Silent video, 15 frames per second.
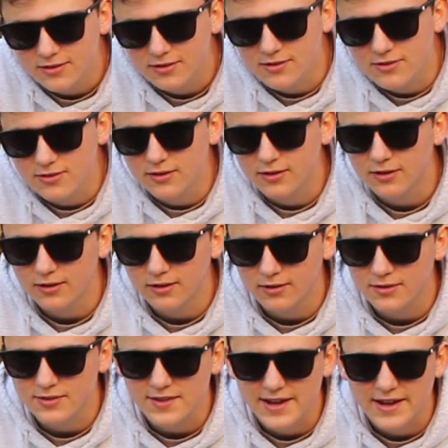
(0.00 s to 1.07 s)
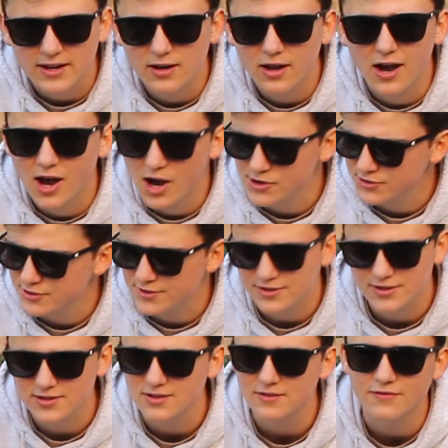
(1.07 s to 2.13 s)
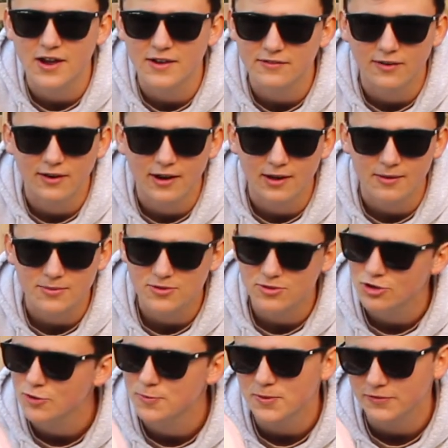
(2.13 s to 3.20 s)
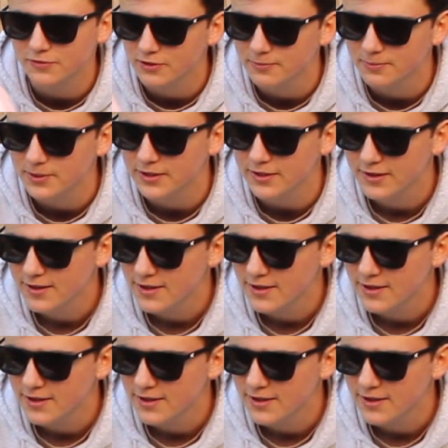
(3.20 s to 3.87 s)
This thing is like 165 grams, super flippy,